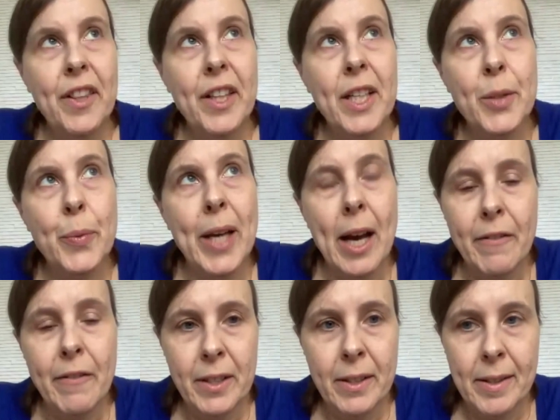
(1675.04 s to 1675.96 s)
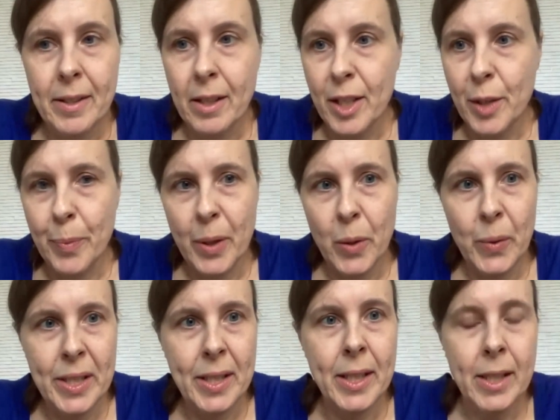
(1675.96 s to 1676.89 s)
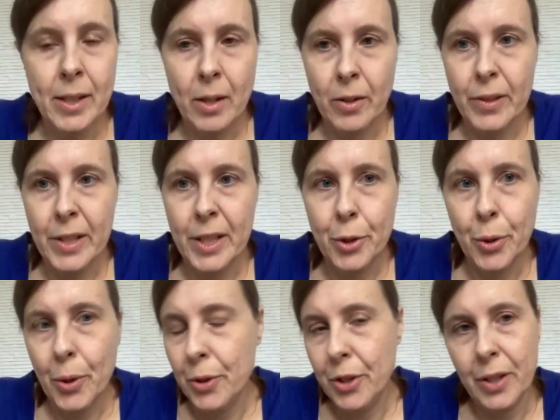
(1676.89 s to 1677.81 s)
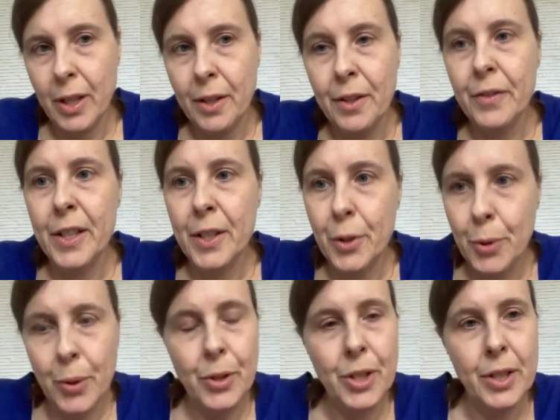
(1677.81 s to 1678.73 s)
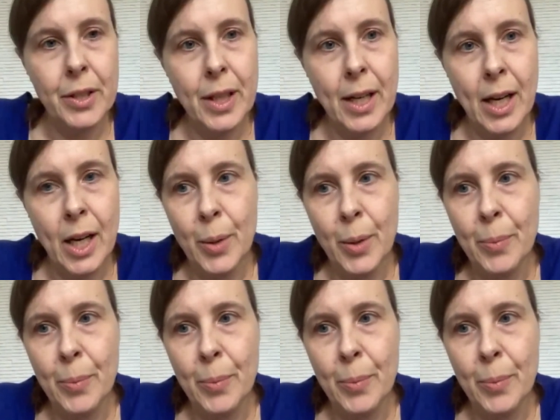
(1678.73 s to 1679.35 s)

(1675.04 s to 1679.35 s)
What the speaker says: of the things we haven't discussed, but we see in our research and other research in